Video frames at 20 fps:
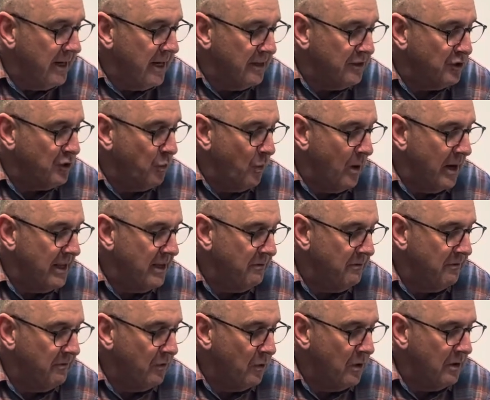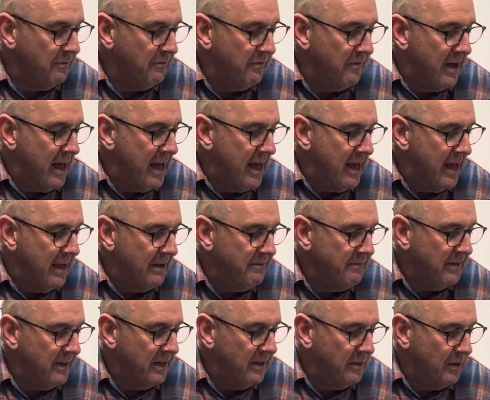a 24.5
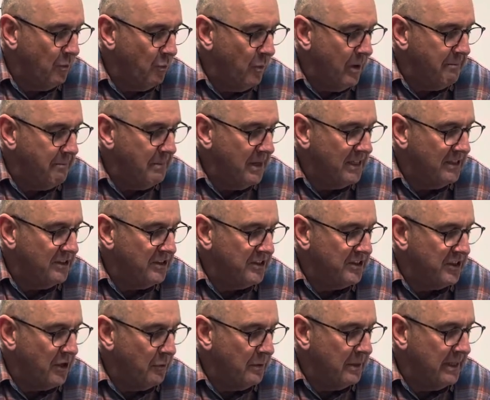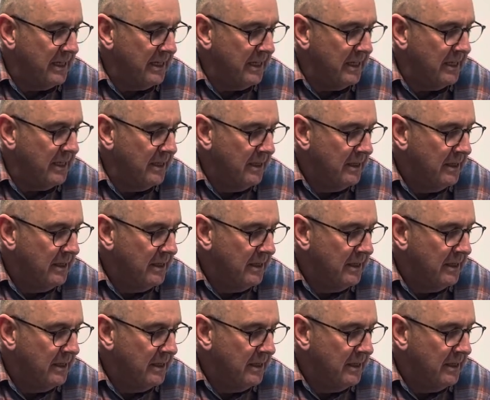in the women's is only